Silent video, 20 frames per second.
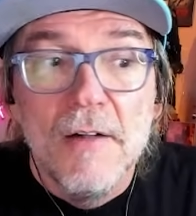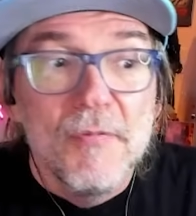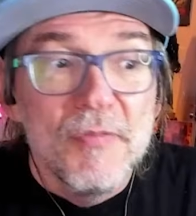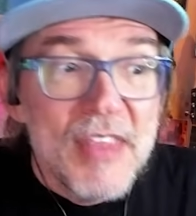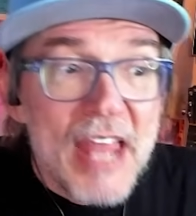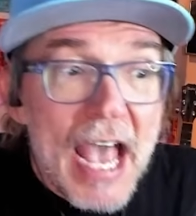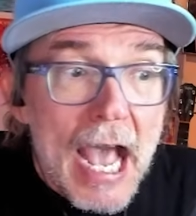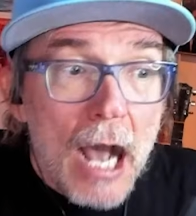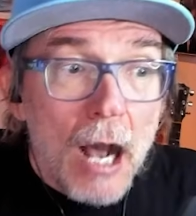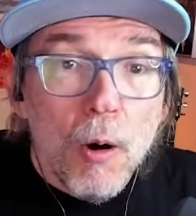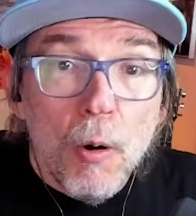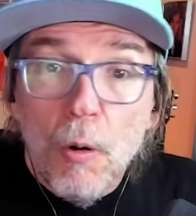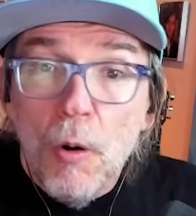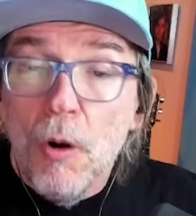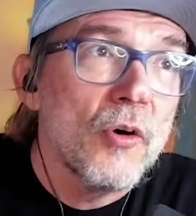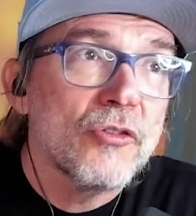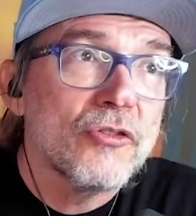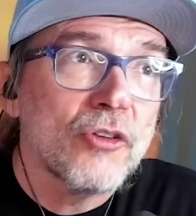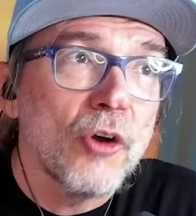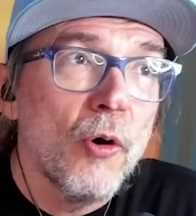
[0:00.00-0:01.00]
Now,
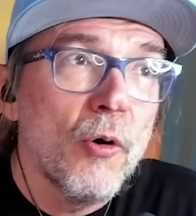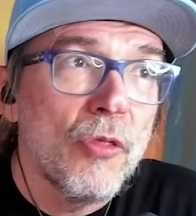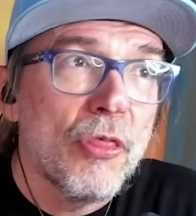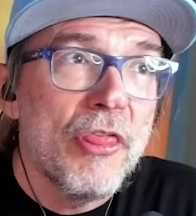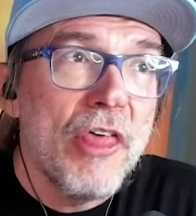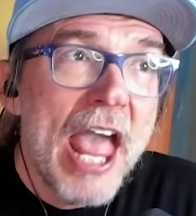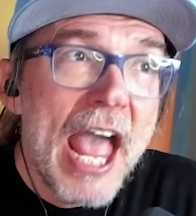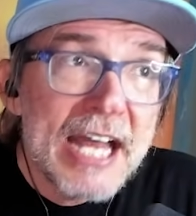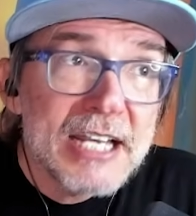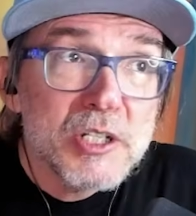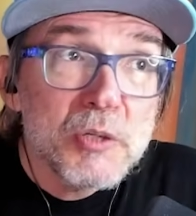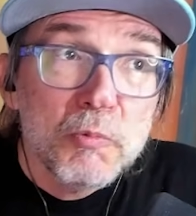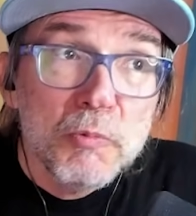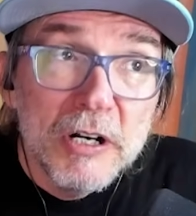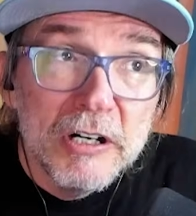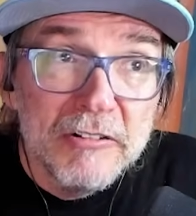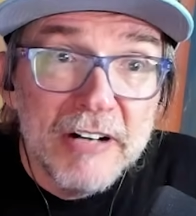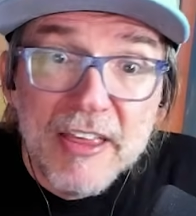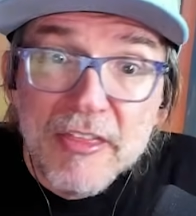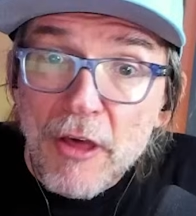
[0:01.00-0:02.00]
so that's
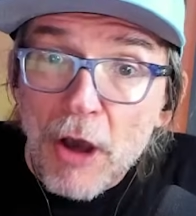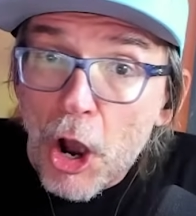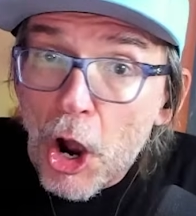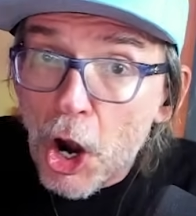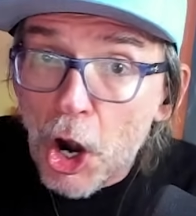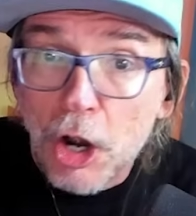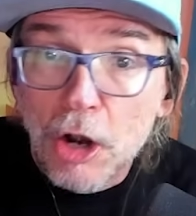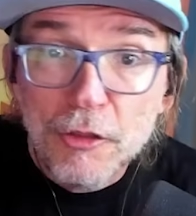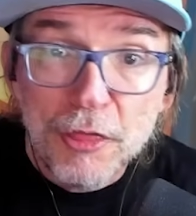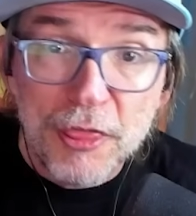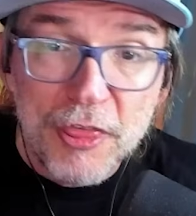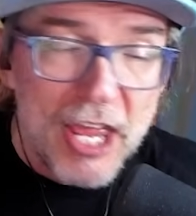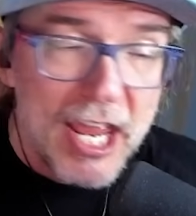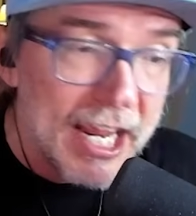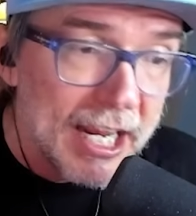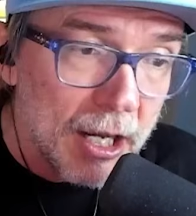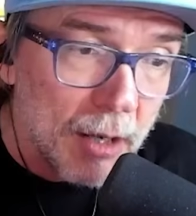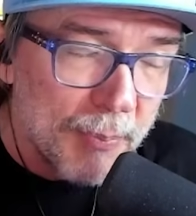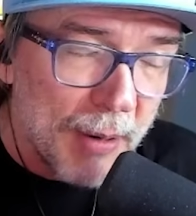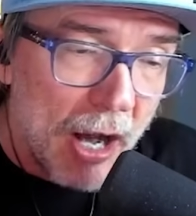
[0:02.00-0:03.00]
really the hard
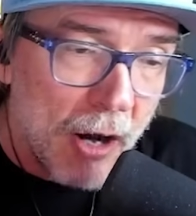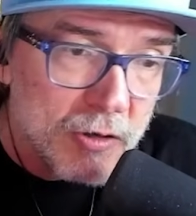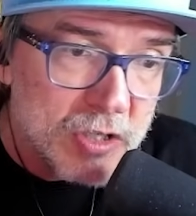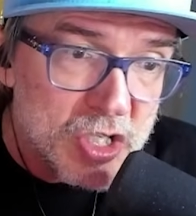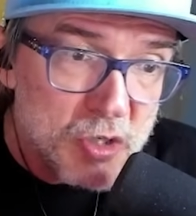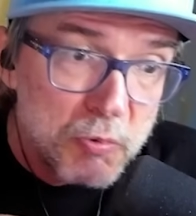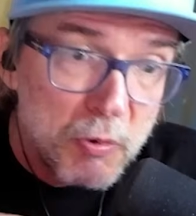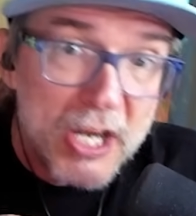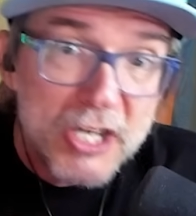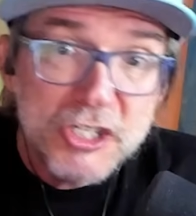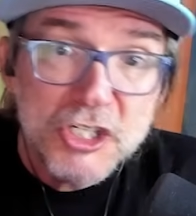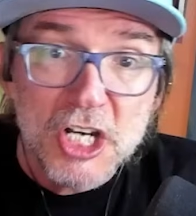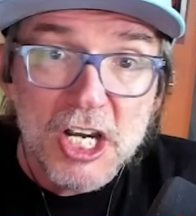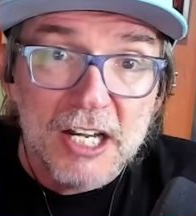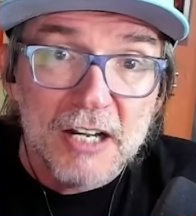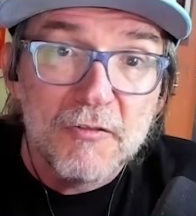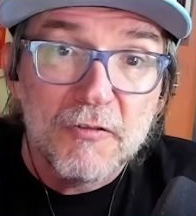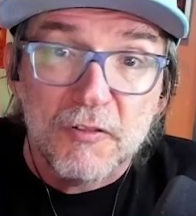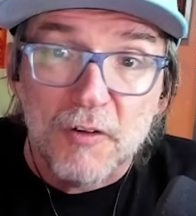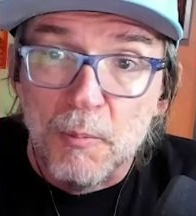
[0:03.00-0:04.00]
thing about
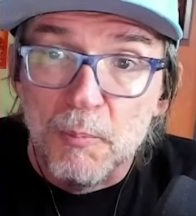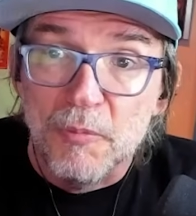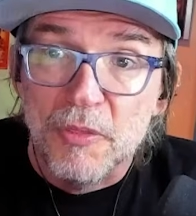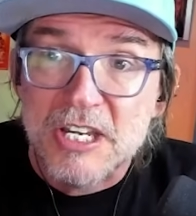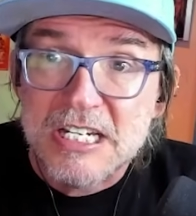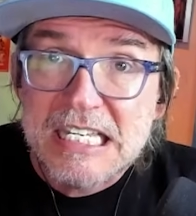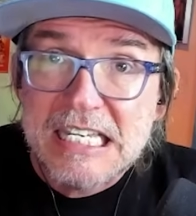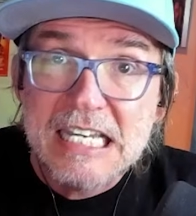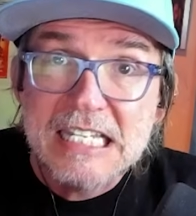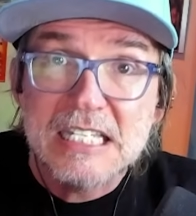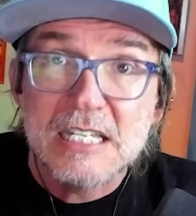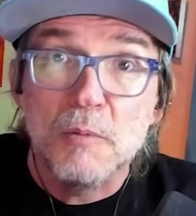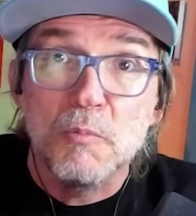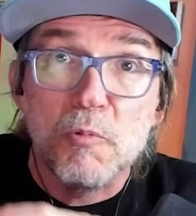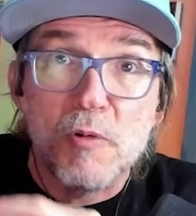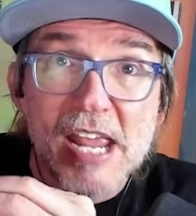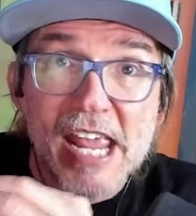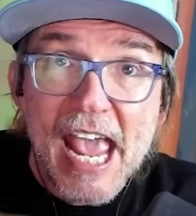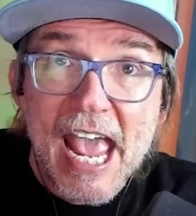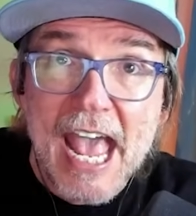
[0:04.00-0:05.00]
switching from the system
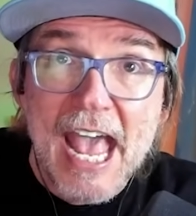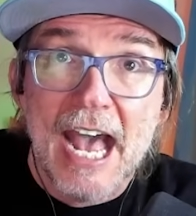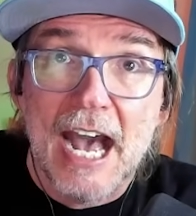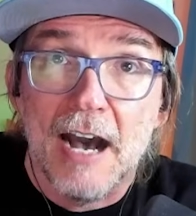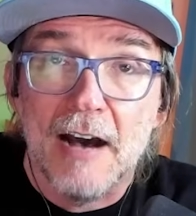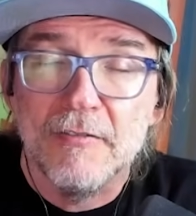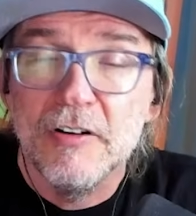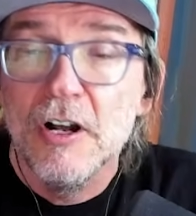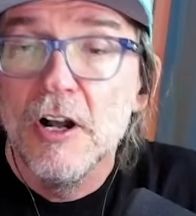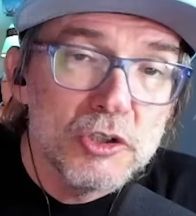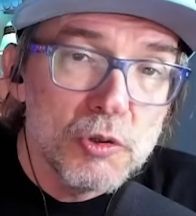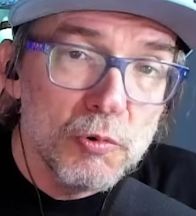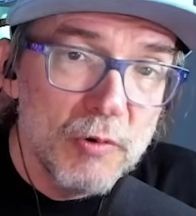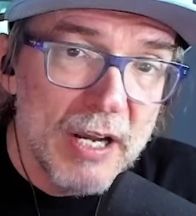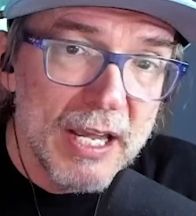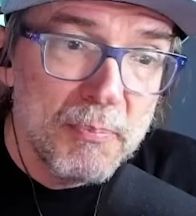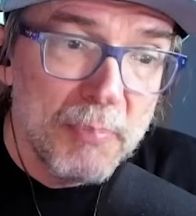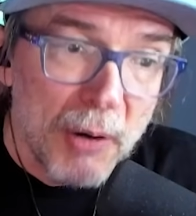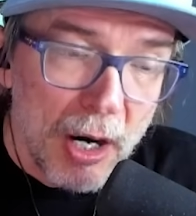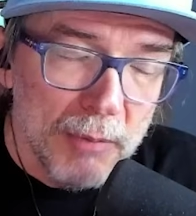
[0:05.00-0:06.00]
we have to
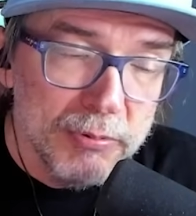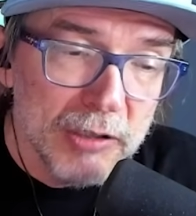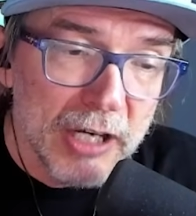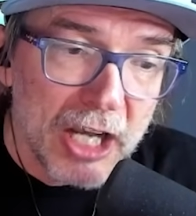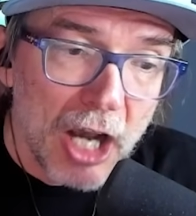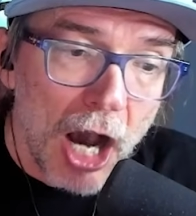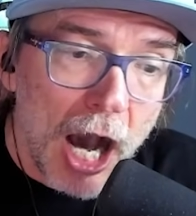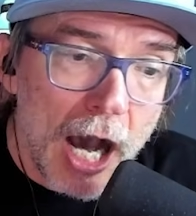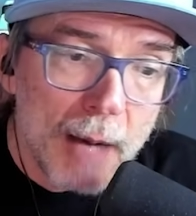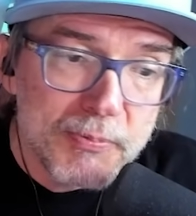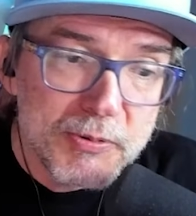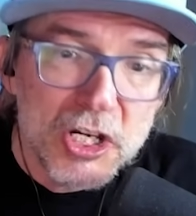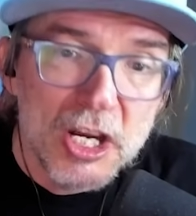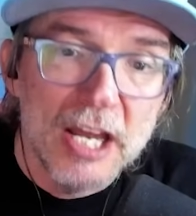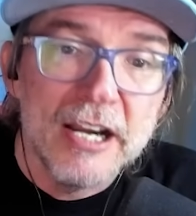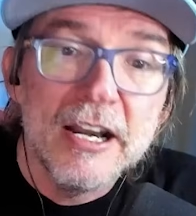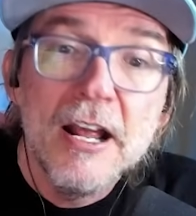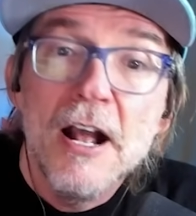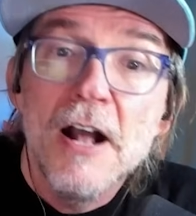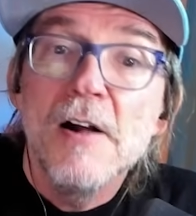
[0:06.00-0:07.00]
a public
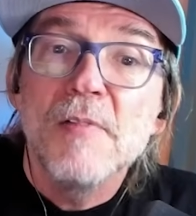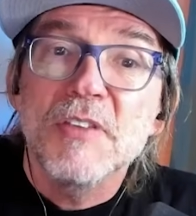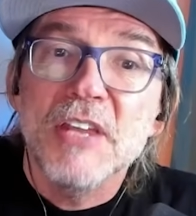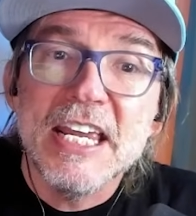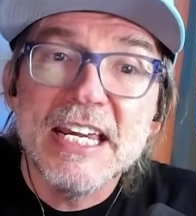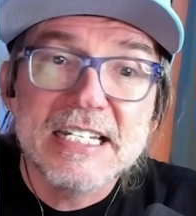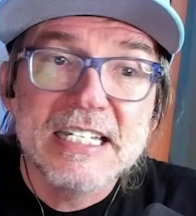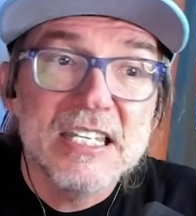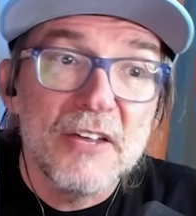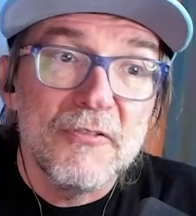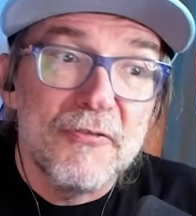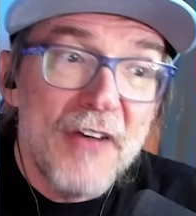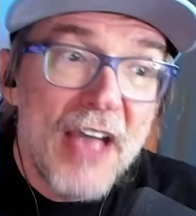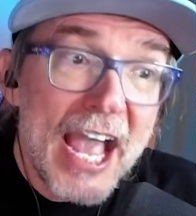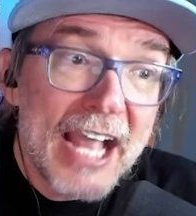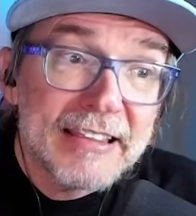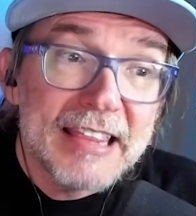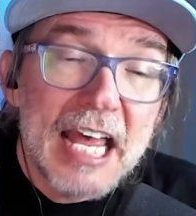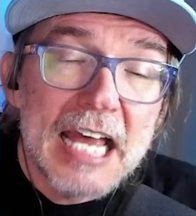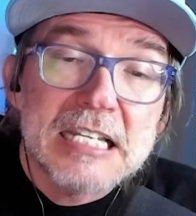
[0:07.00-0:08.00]
option is the
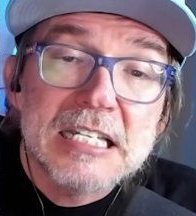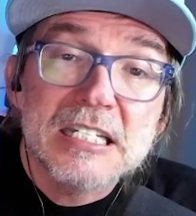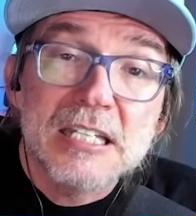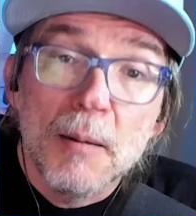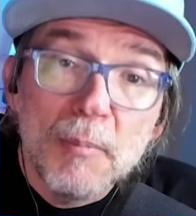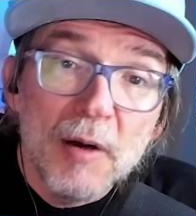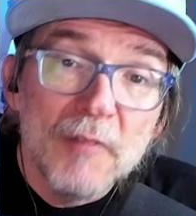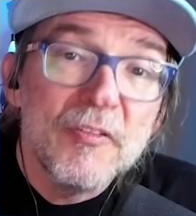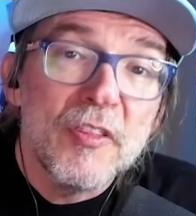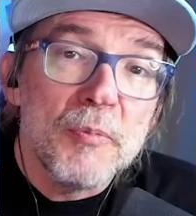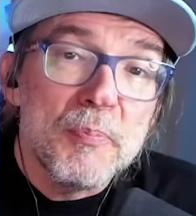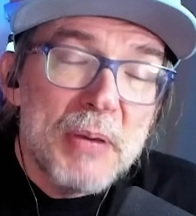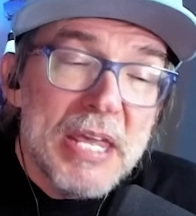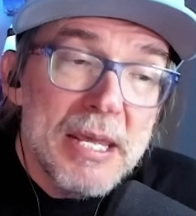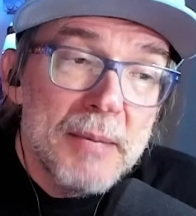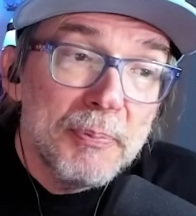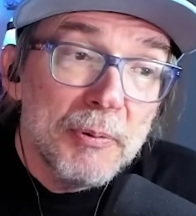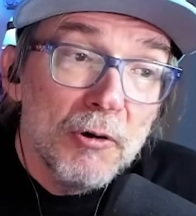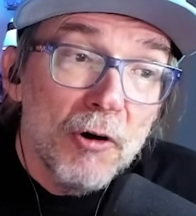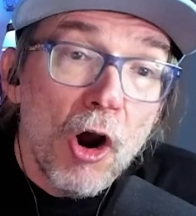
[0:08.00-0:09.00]
fact that some of the
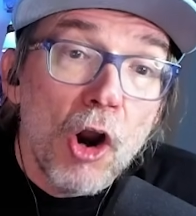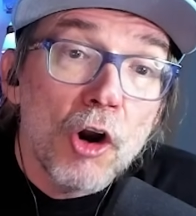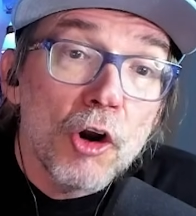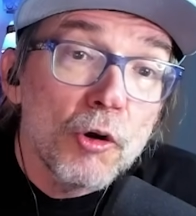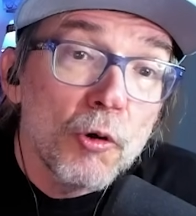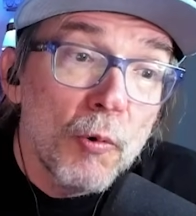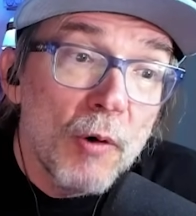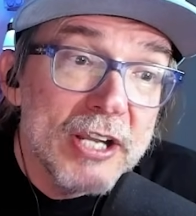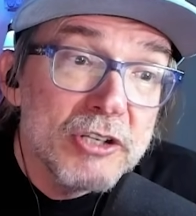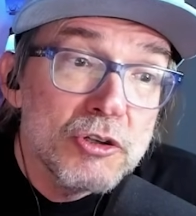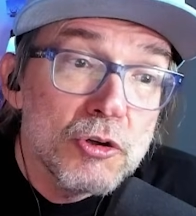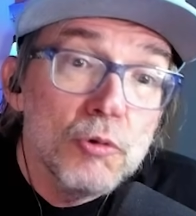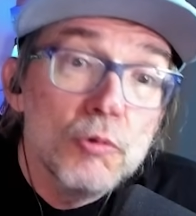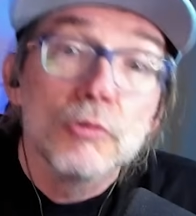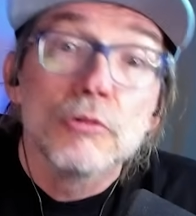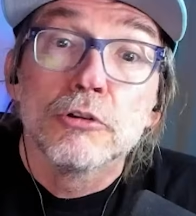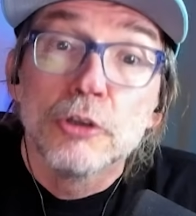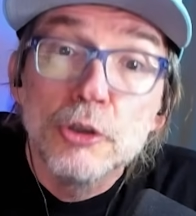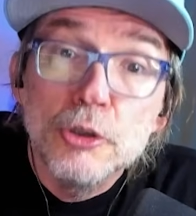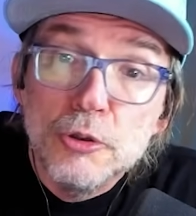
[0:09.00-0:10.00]
people are going to
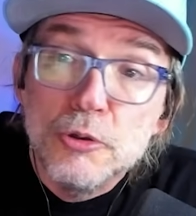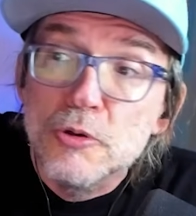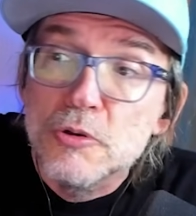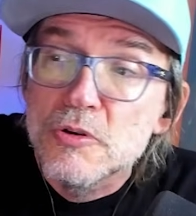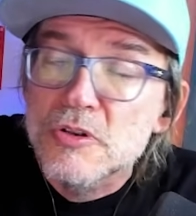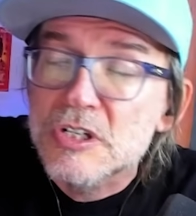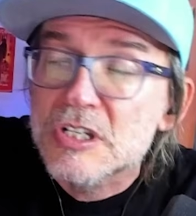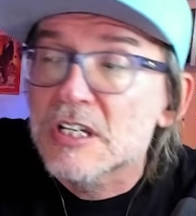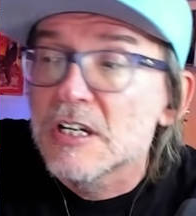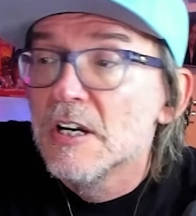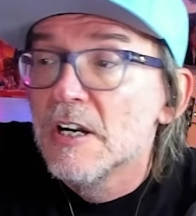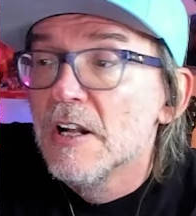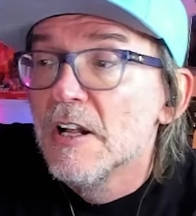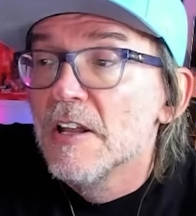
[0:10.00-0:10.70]
lose